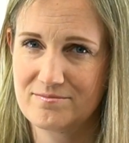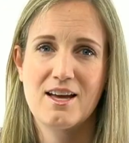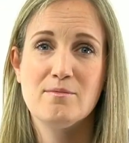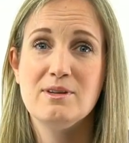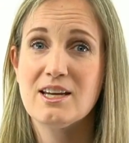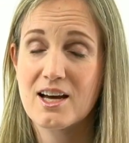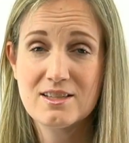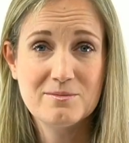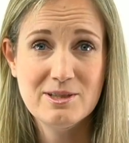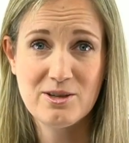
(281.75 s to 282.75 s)
And
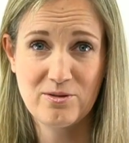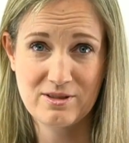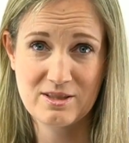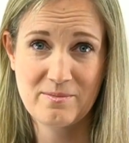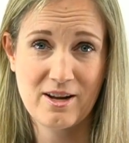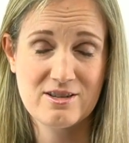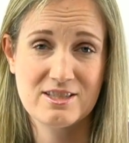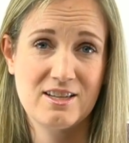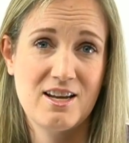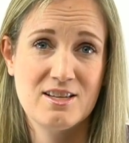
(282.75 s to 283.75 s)
because we know this about our
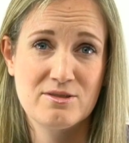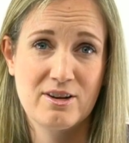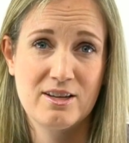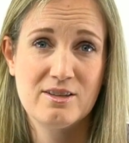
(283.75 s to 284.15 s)
son Ezra,